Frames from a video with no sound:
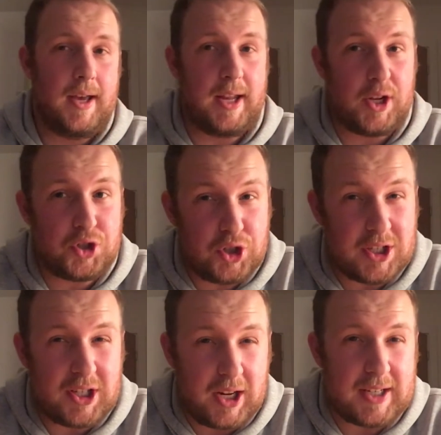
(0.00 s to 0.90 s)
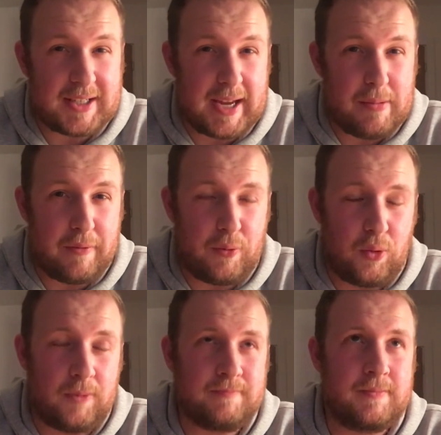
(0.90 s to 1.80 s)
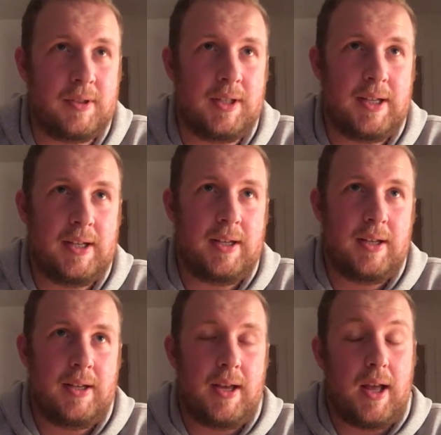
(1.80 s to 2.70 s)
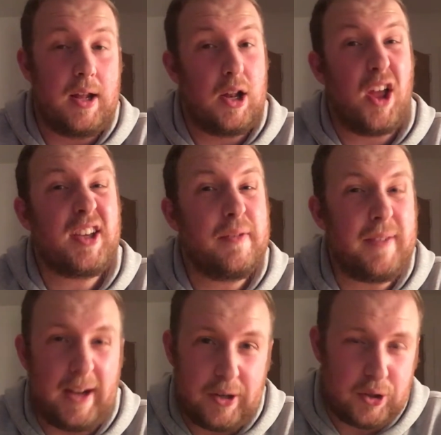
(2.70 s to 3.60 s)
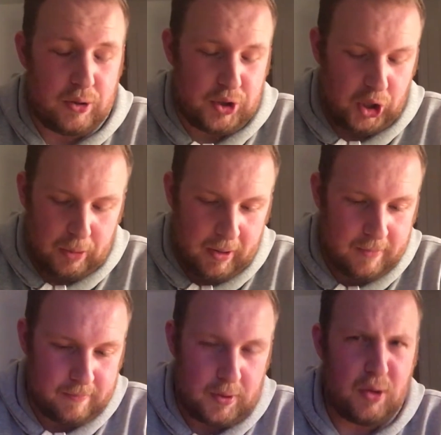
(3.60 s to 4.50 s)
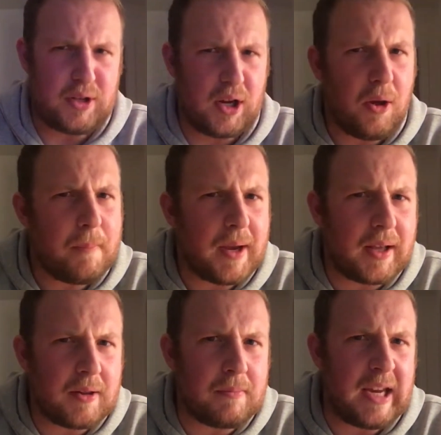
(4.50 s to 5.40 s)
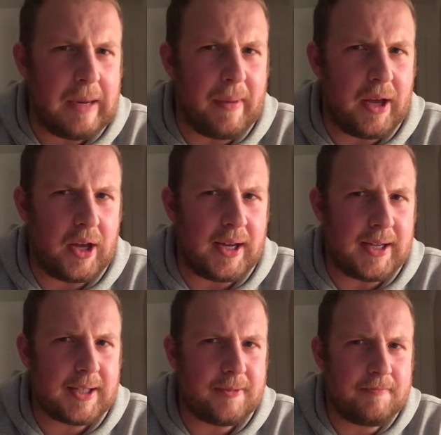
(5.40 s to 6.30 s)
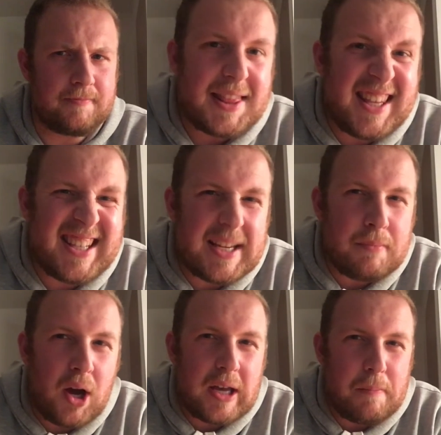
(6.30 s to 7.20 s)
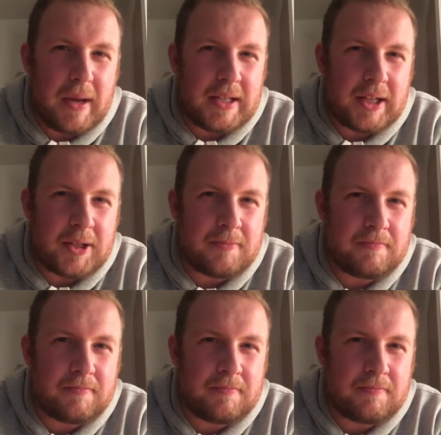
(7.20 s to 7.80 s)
And I'd just like to say before, like a fellow YouTuber who's a lot bigger than me, may I add, this is my opinion.